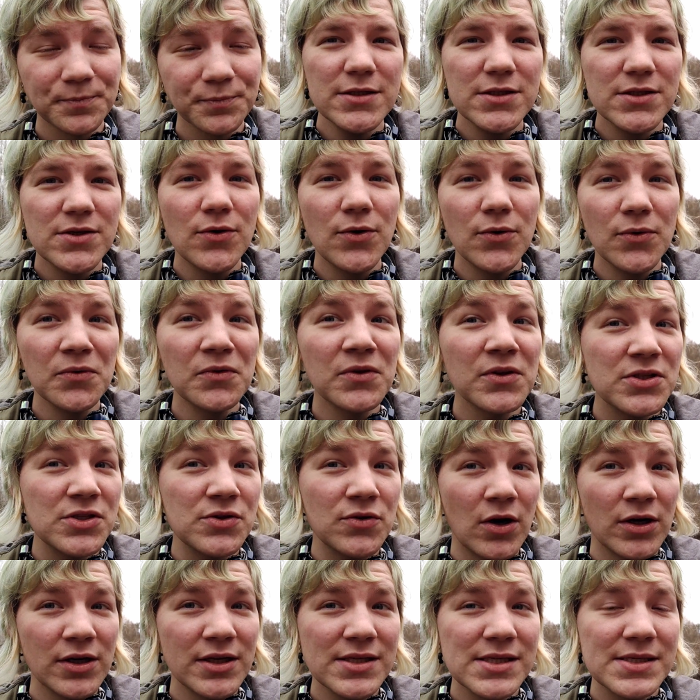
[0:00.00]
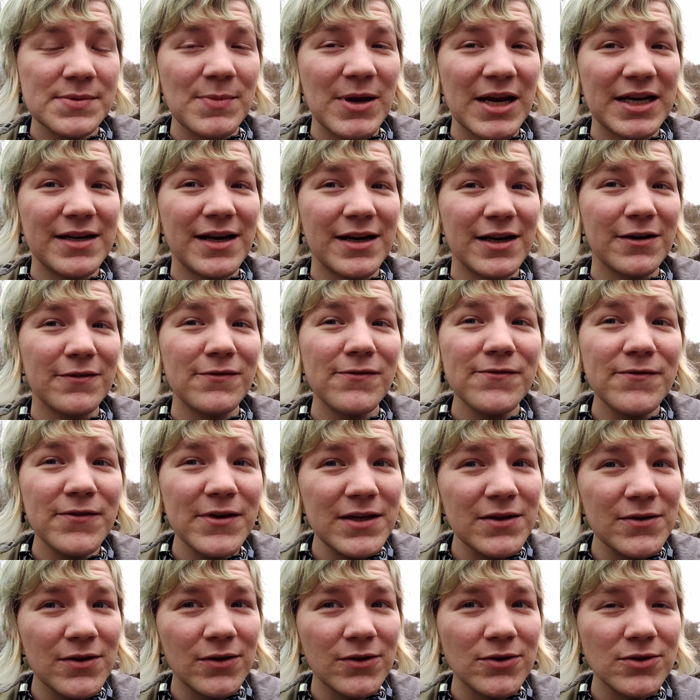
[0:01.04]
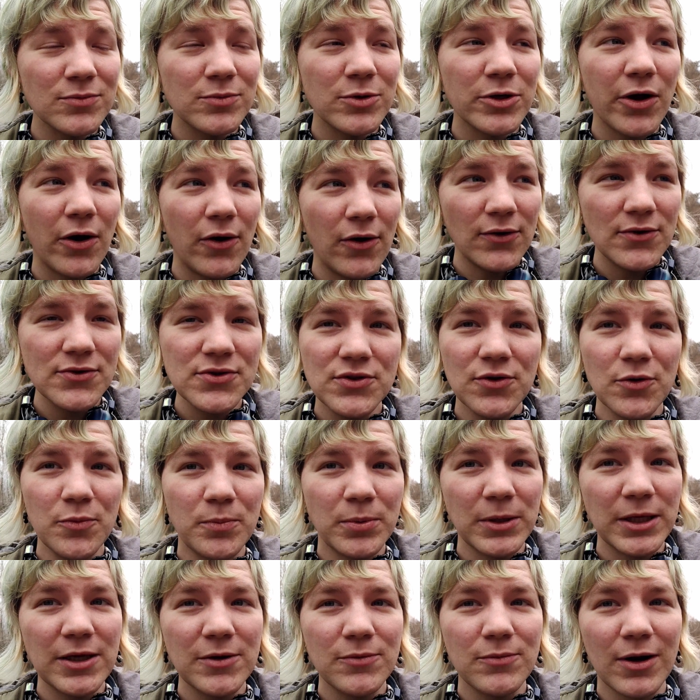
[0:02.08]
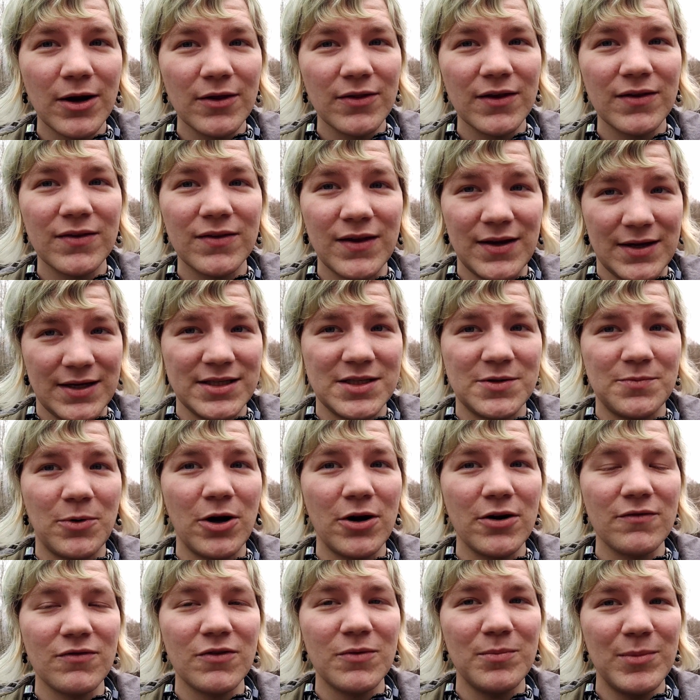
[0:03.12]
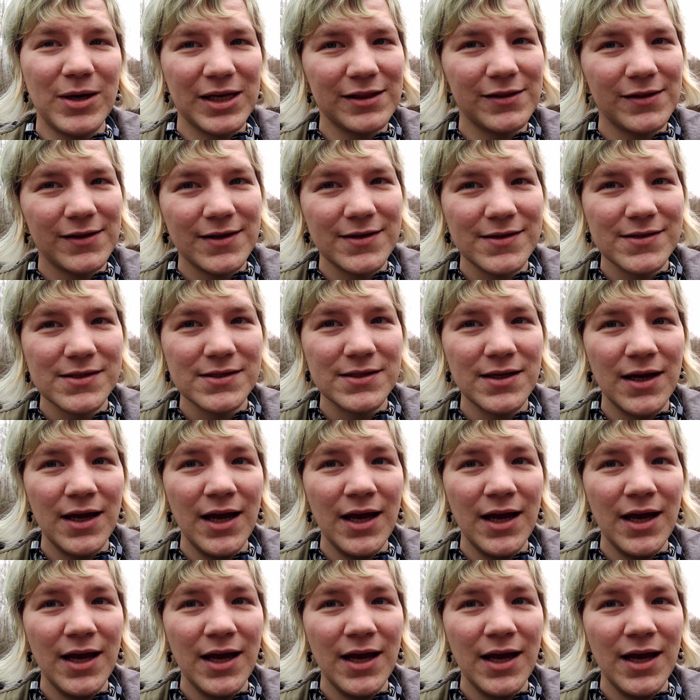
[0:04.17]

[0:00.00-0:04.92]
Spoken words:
So the strongest magnetic field would also be where the thickest part of the metal is.